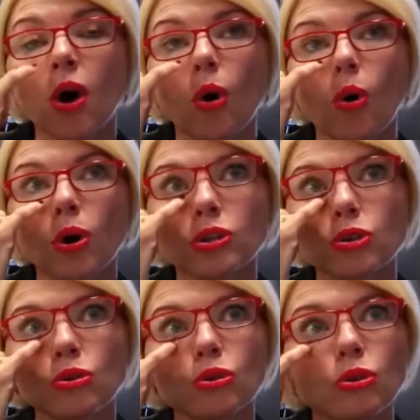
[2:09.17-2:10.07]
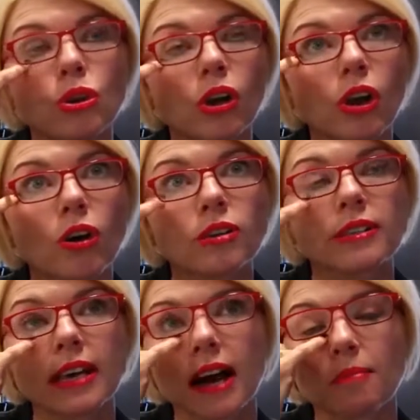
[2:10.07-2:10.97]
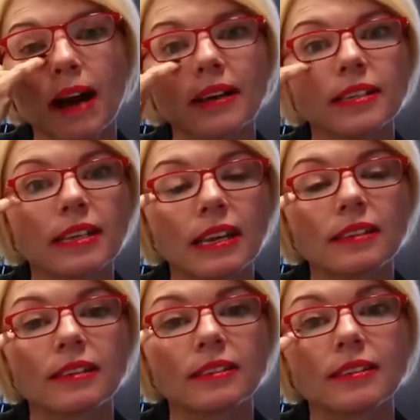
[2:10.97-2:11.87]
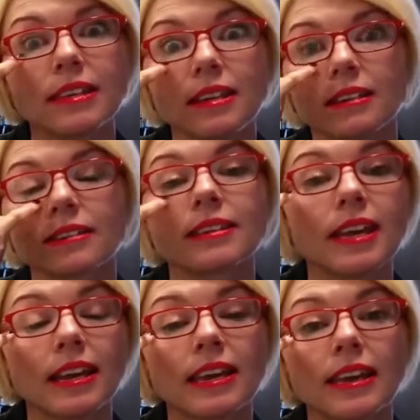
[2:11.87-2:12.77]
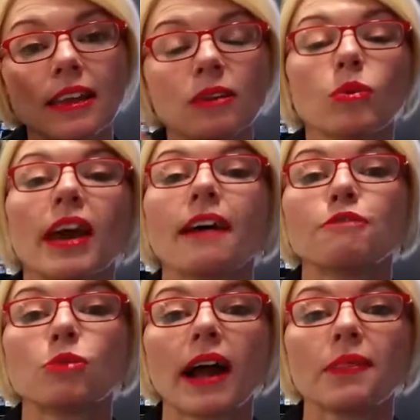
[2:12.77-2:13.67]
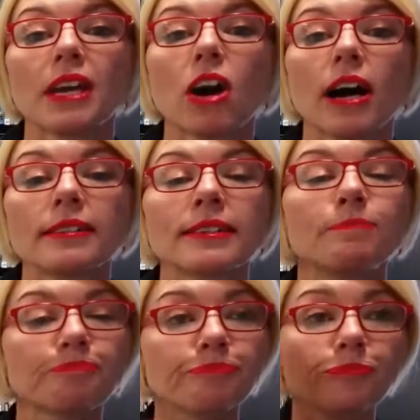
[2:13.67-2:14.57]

or too close up underneath this thin skin here that we have around the eyes.